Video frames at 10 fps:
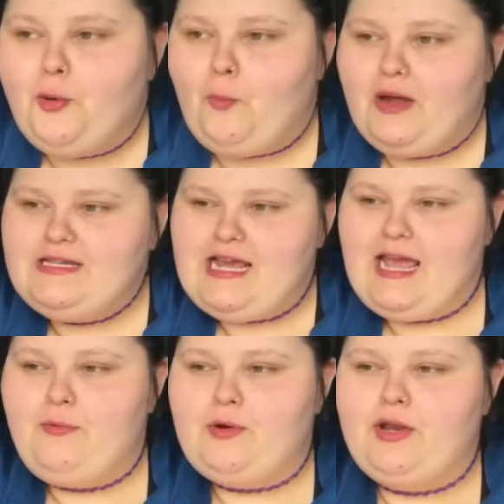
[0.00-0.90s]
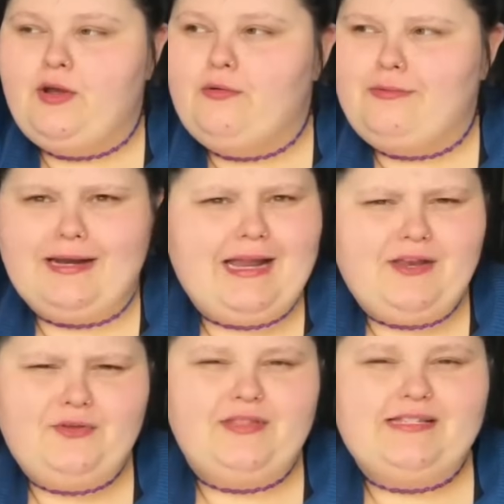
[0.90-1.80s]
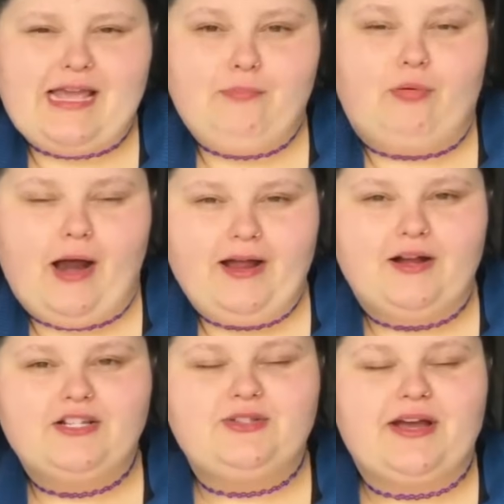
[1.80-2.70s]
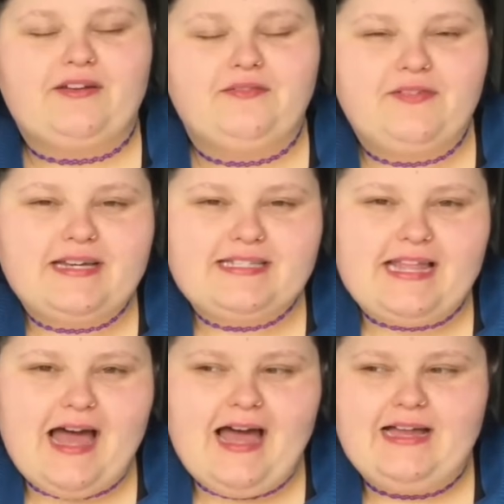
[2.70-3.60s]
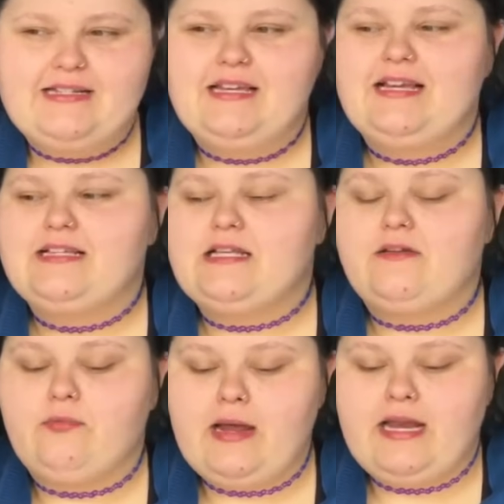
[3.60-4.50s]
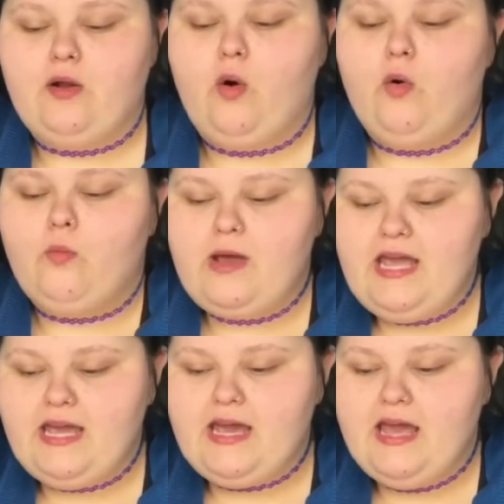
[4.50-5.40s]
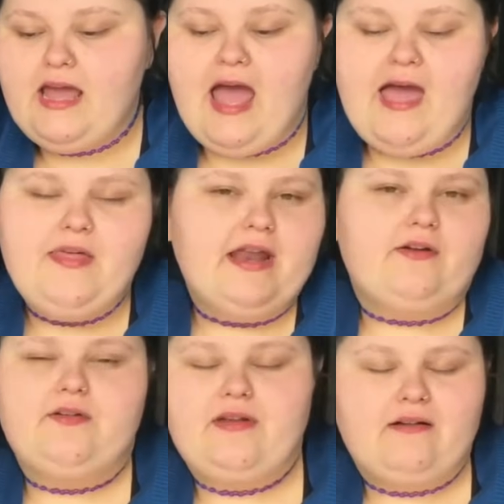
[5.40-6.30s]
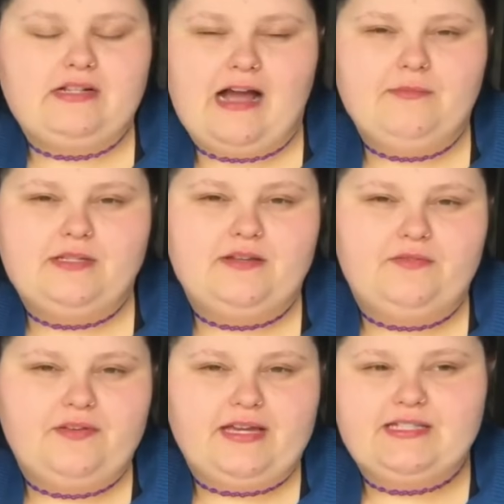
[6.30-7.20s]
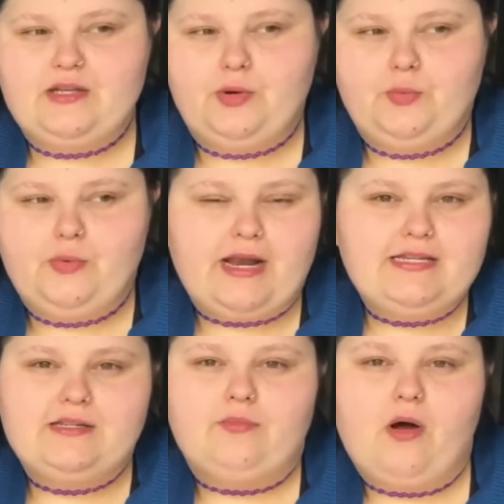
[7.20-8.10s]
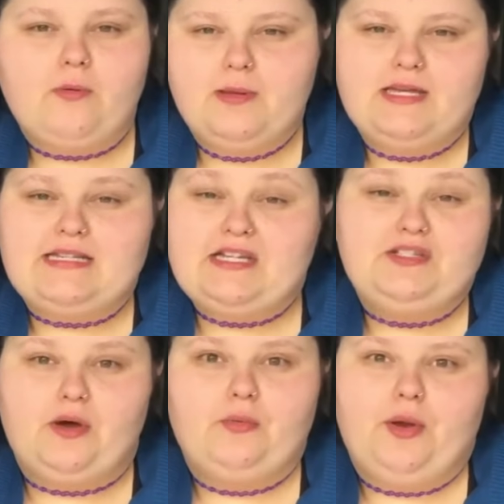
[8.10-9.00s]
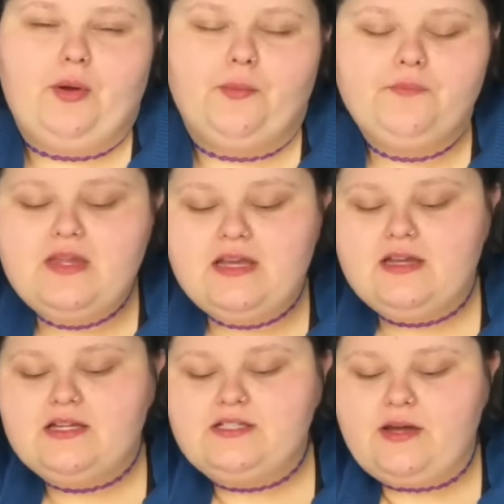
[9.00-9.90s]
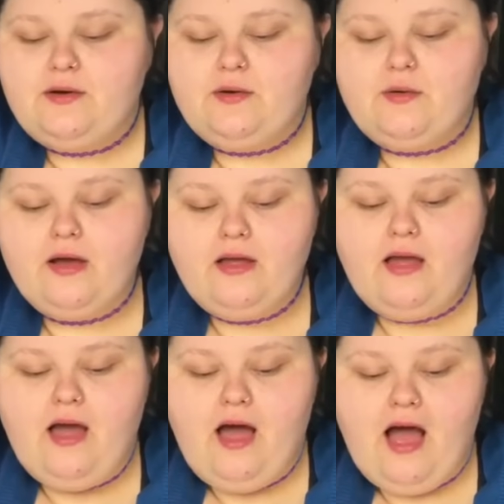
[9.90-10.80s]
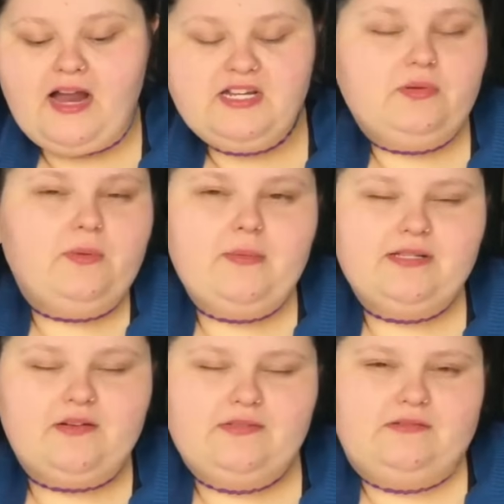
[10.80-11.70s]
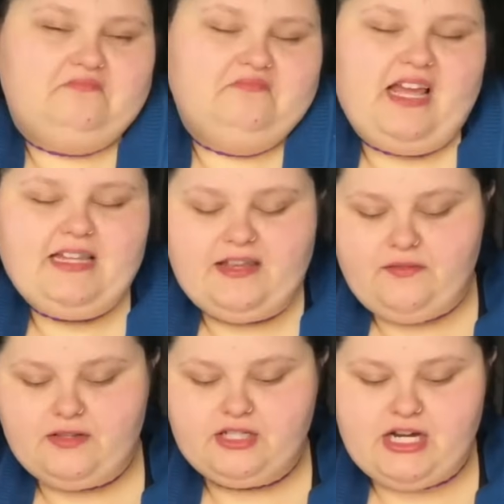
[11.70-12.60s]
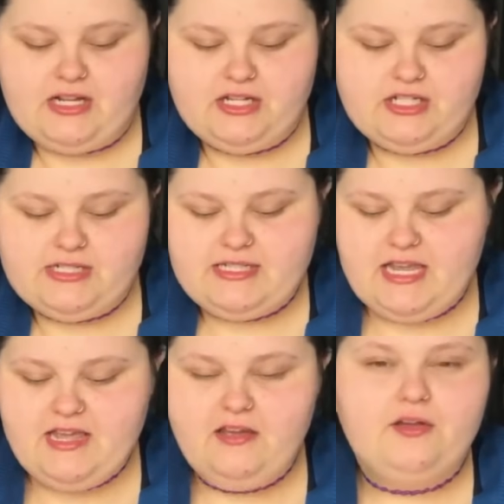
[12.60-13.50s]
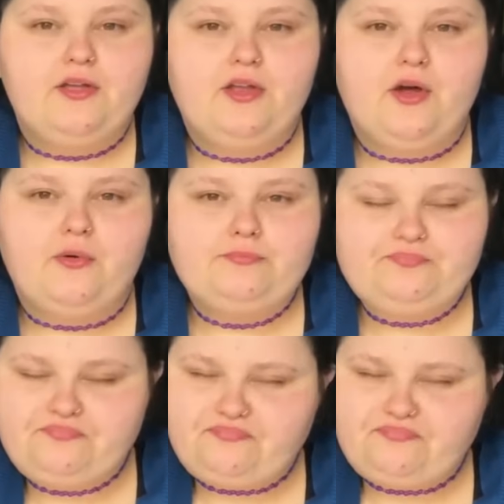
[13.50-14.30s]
one day, I want to know what did I do the day prior so I can fix that instead of waiting a whole week and then I don't even have time to fix what I did wrong because I don't know. So I just want to weigh myself daily for this challenge and see, you know,